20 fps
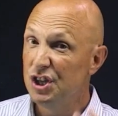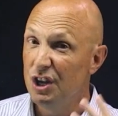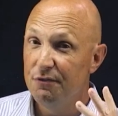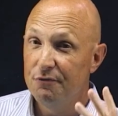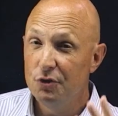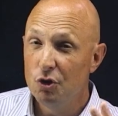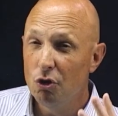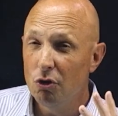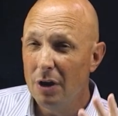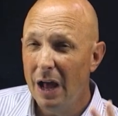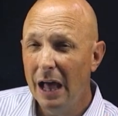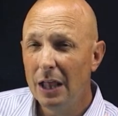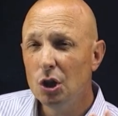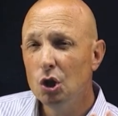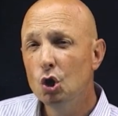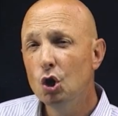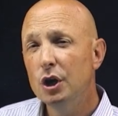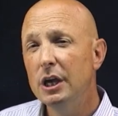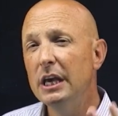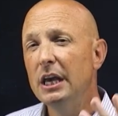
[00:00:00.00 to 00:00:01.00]
If you're not
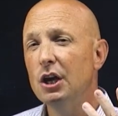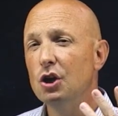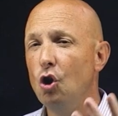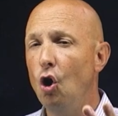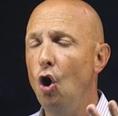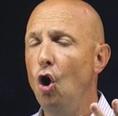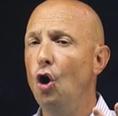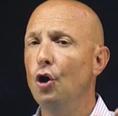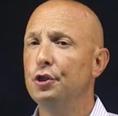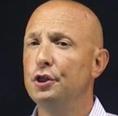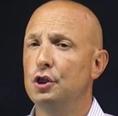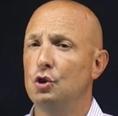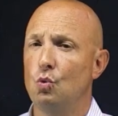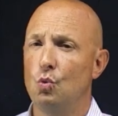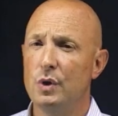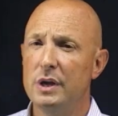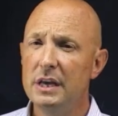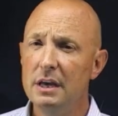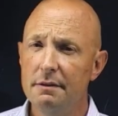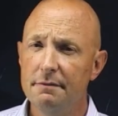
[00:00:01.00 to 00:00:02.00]
looking at all
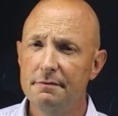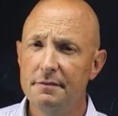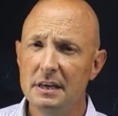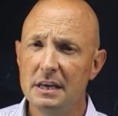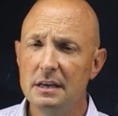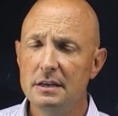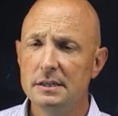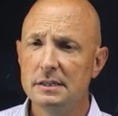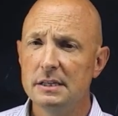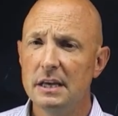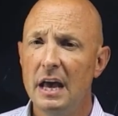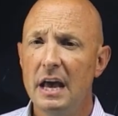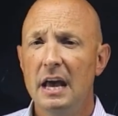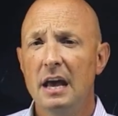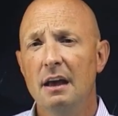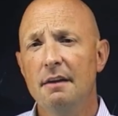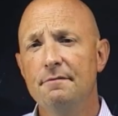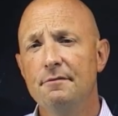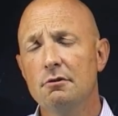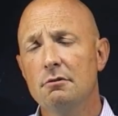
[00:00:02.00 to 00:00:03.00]
three of these,
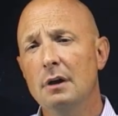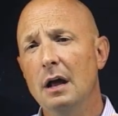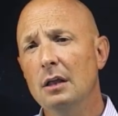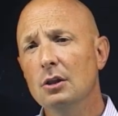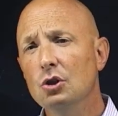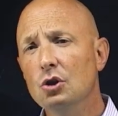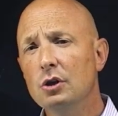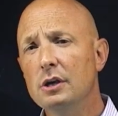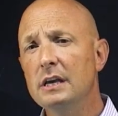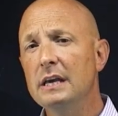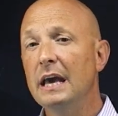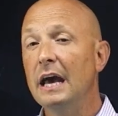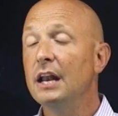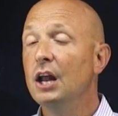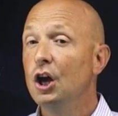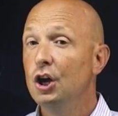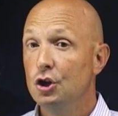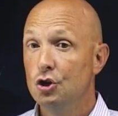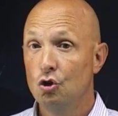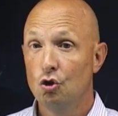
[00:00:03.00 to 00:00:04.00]
if you're not looking at
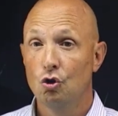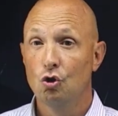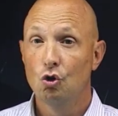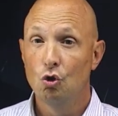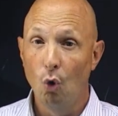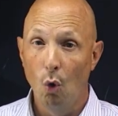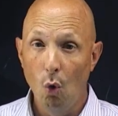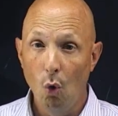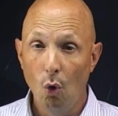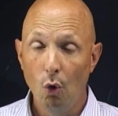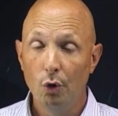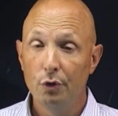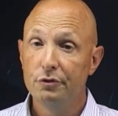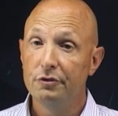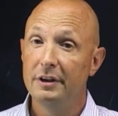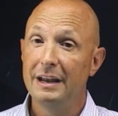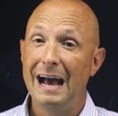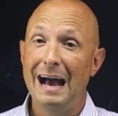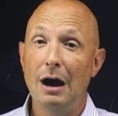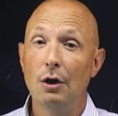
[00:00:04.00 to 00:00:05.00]
your goals
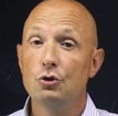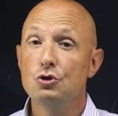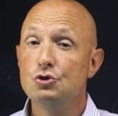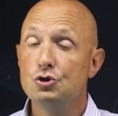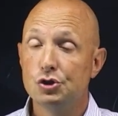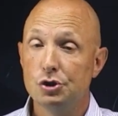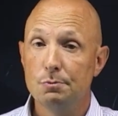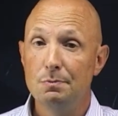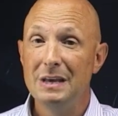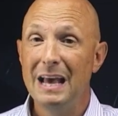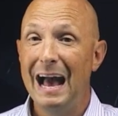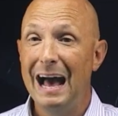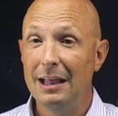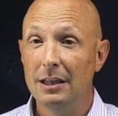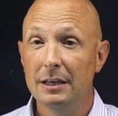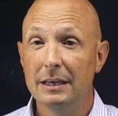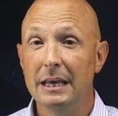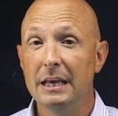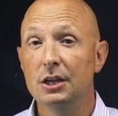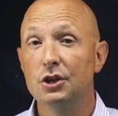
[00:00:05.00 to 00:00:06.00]
and how you should be
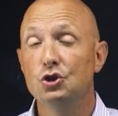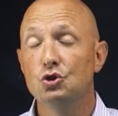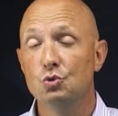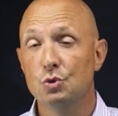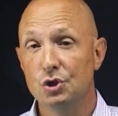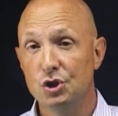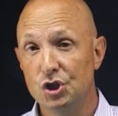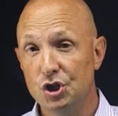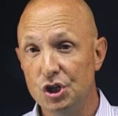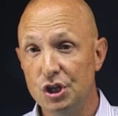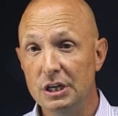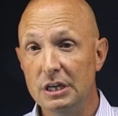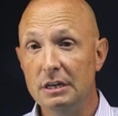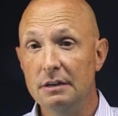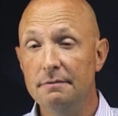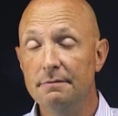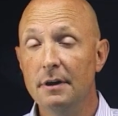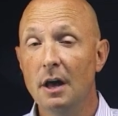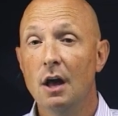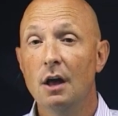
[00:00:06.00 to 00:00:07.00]
allocated to
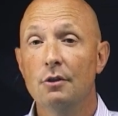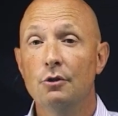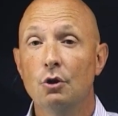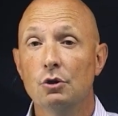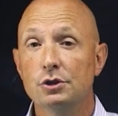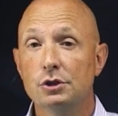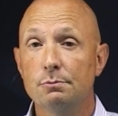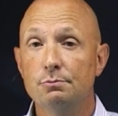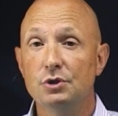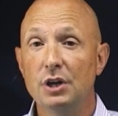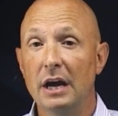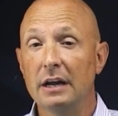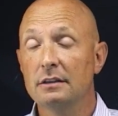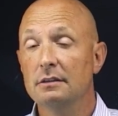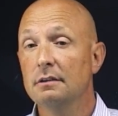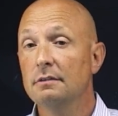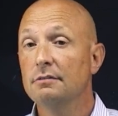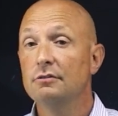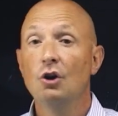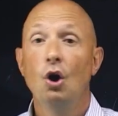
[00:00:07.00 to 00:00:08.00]
achieve those
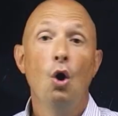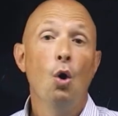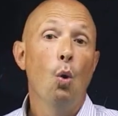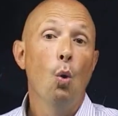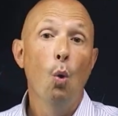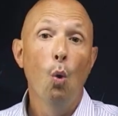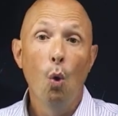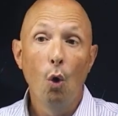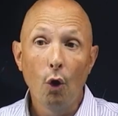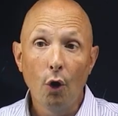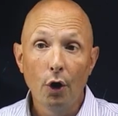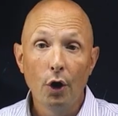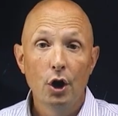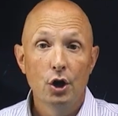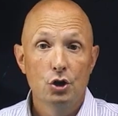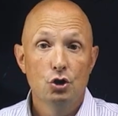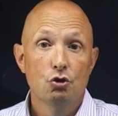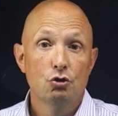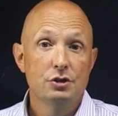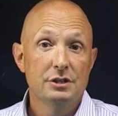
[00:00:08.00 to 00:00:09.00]
objectives, or
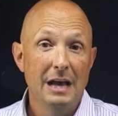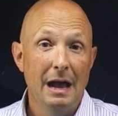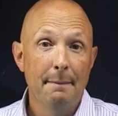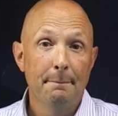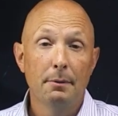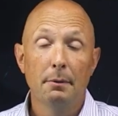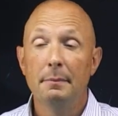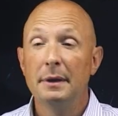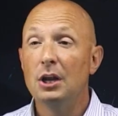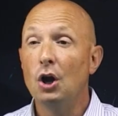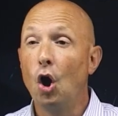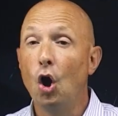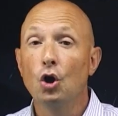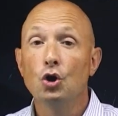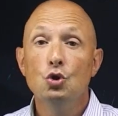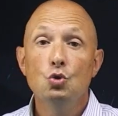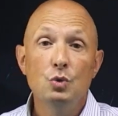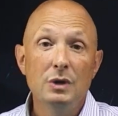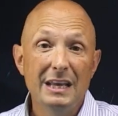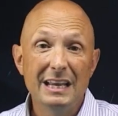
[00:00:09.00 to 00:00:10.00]
your temperament, are
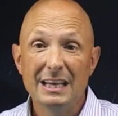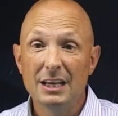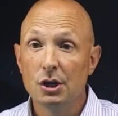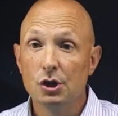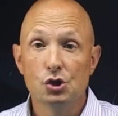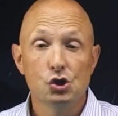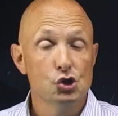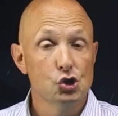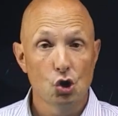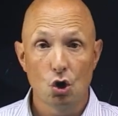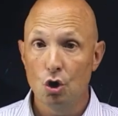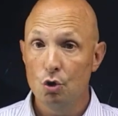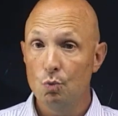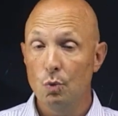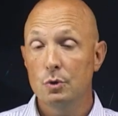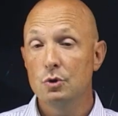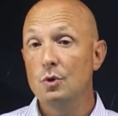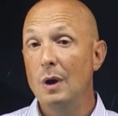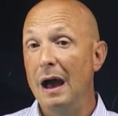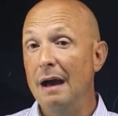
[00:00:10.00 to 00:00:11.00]
you getting concerned
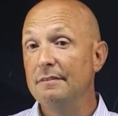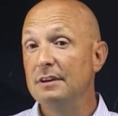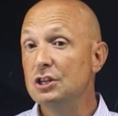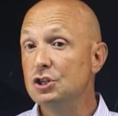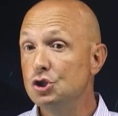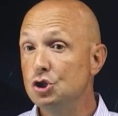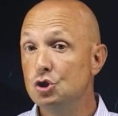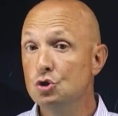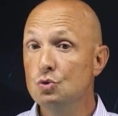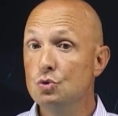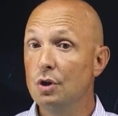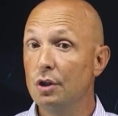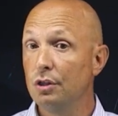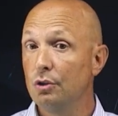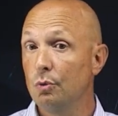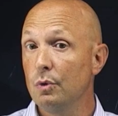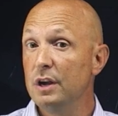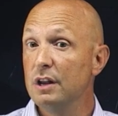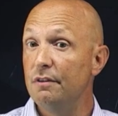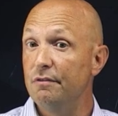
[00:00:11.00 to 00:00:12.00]
when you have a 2 to
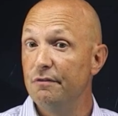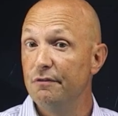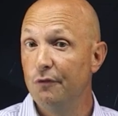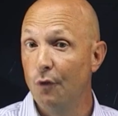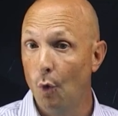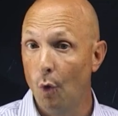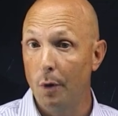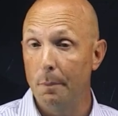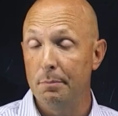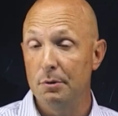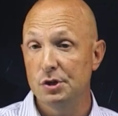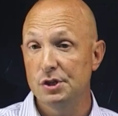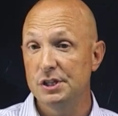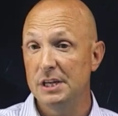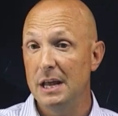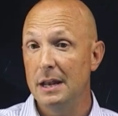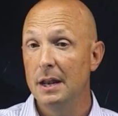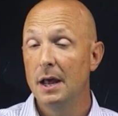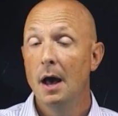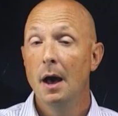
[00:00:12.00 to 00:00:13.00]
3 to
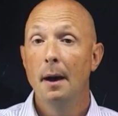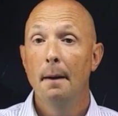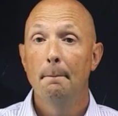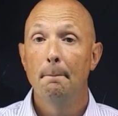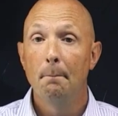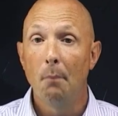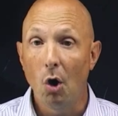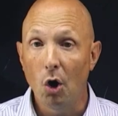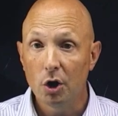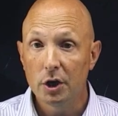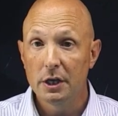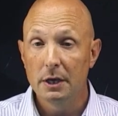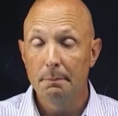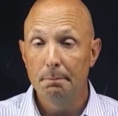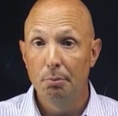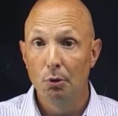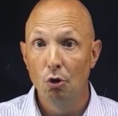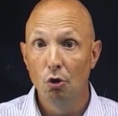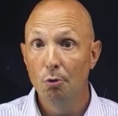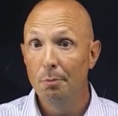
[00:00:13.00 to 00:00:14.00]
4% market
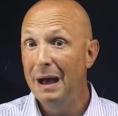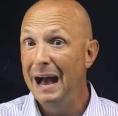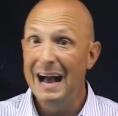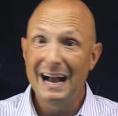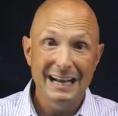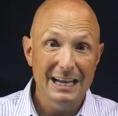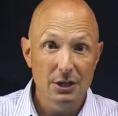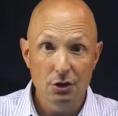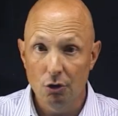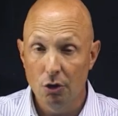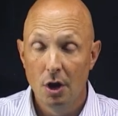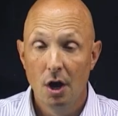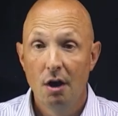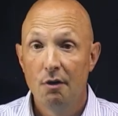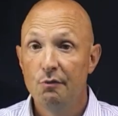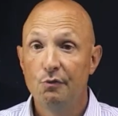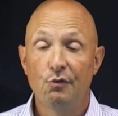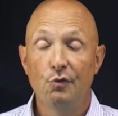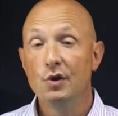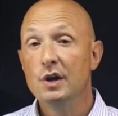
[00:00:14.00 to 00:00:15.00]
pullback and you're
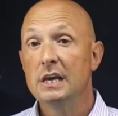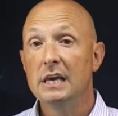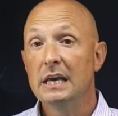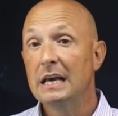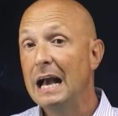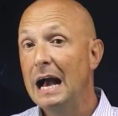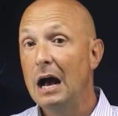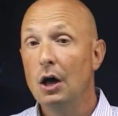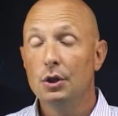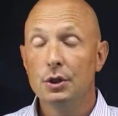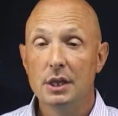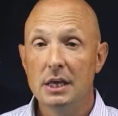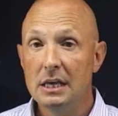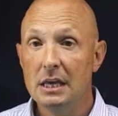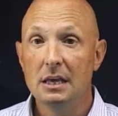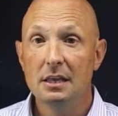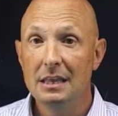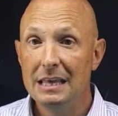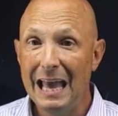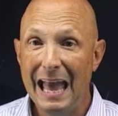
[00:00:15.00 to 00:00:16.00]
freaking out
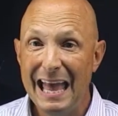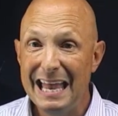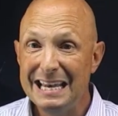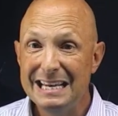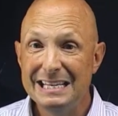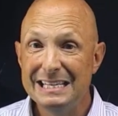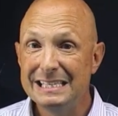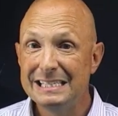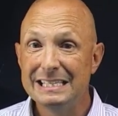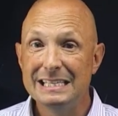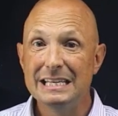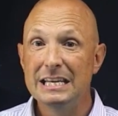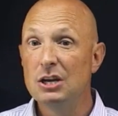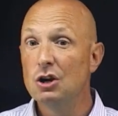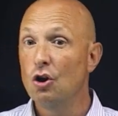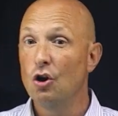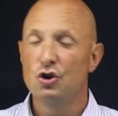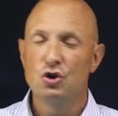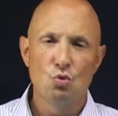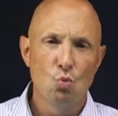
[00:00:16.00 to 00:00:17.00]
thinking the end is
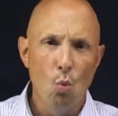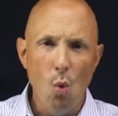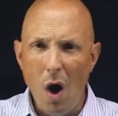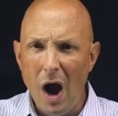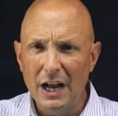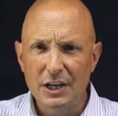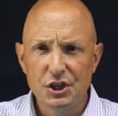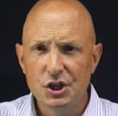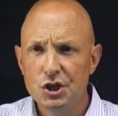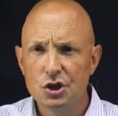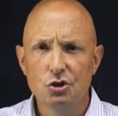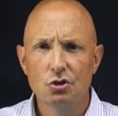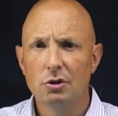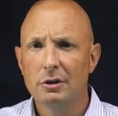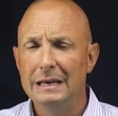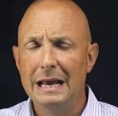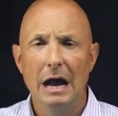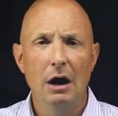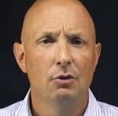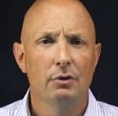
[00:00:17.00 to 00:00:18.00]
near? Are you watching your
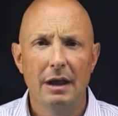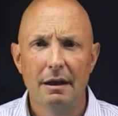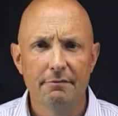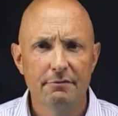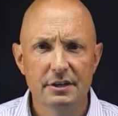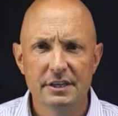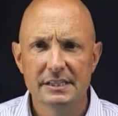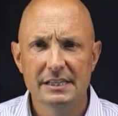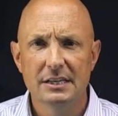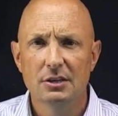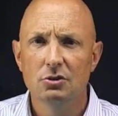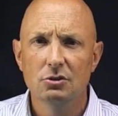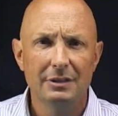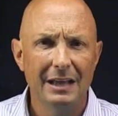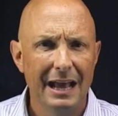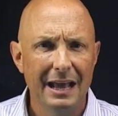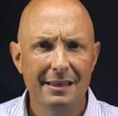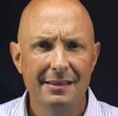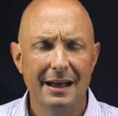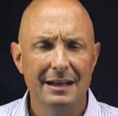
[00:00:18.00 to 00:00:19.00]
account every single
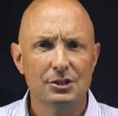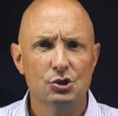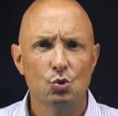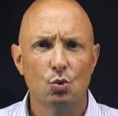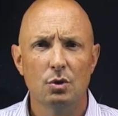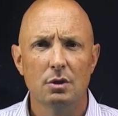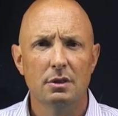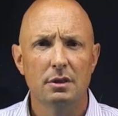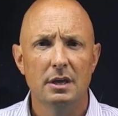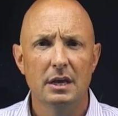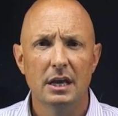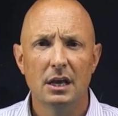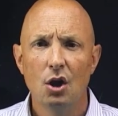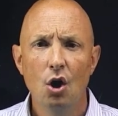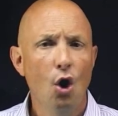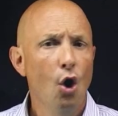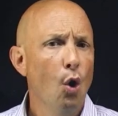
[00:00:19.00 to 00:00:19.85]
day, that sort of thing?